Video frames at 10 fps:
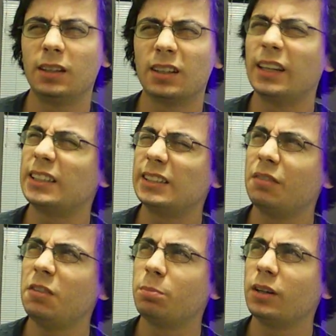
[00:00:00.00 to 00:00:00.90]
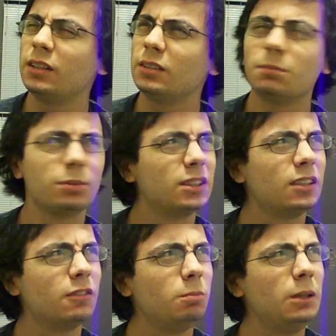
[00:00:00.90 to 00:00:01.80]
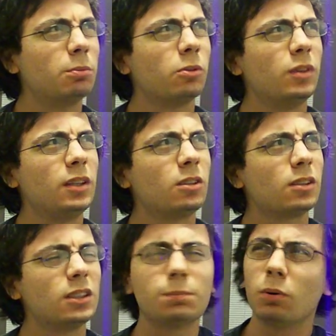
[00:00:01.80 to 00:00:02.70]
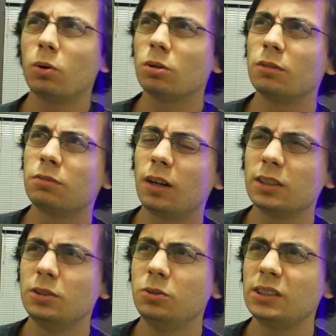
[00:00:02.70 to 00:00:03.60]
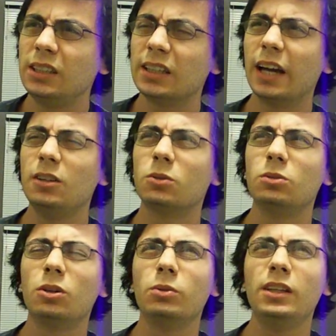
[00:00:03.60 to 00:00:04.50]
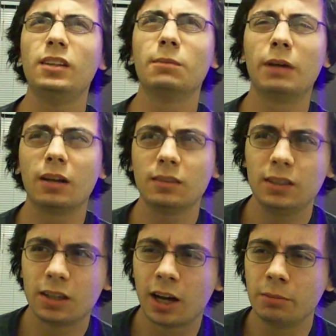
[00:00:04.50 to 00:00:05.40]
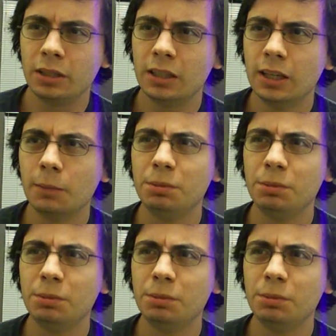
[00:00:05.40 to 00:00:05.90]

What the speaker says: like 70% of the people that took this poll on Fox News think I don't know anything about the economy,